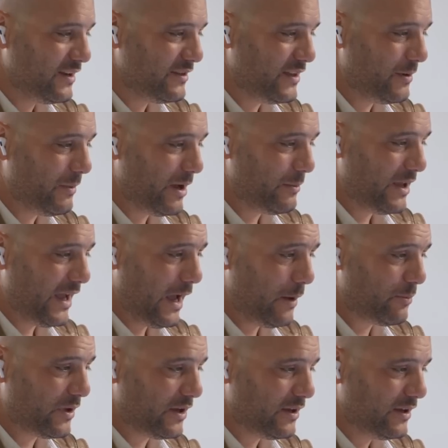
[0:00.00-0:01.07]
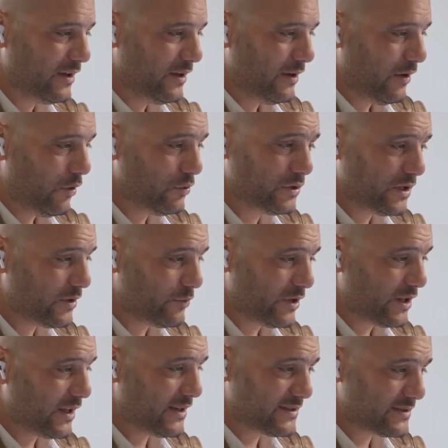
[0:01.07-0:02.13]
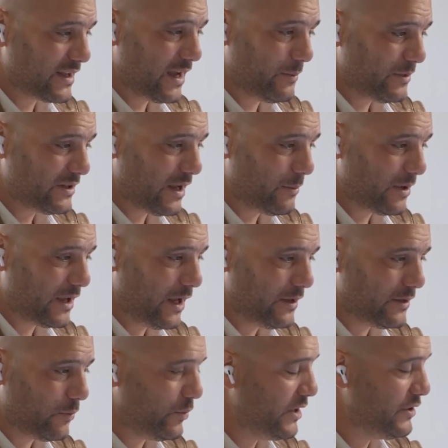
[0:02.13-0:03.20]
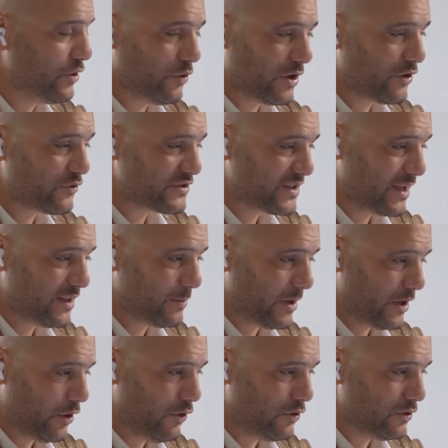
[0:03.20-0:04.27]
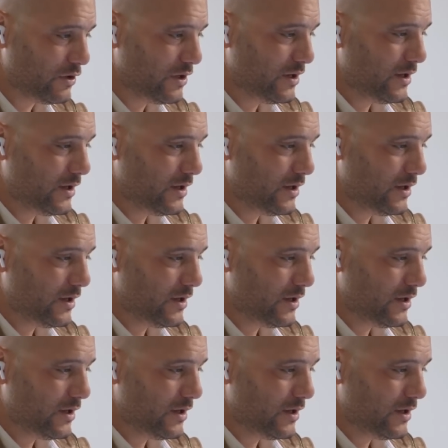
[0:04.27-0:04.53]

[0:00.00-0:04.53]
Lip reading: they might be happy. Only to realize time and time again that we don't understand them at all.